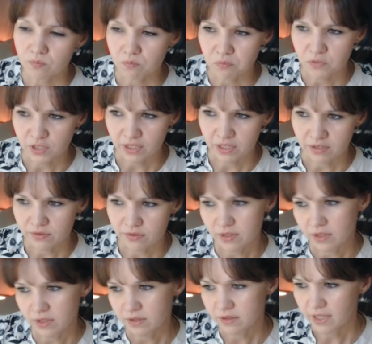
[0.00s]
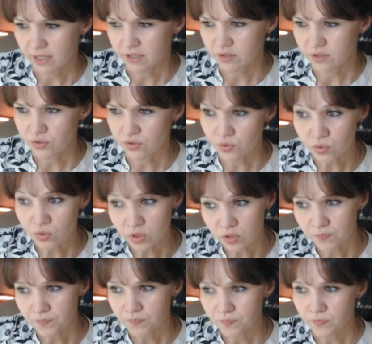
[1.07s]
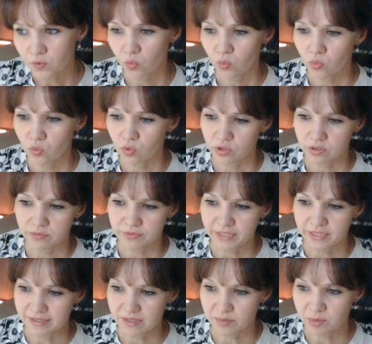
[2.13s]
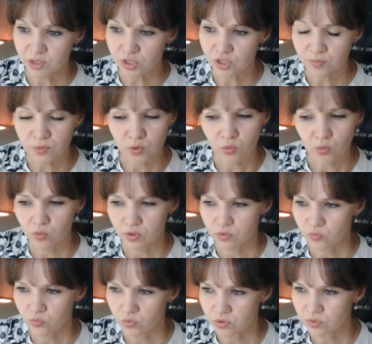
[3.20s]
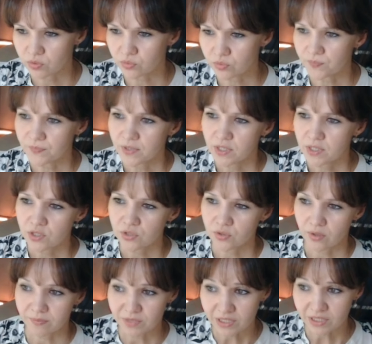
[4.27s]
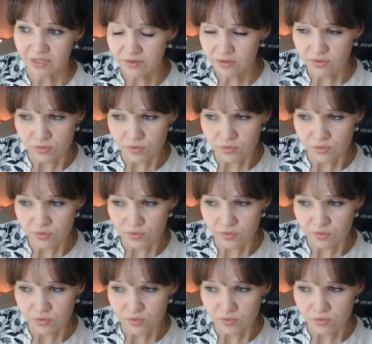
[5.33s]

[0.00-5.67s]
Take this rook, or take this bishop, or what to do. So I'm taking this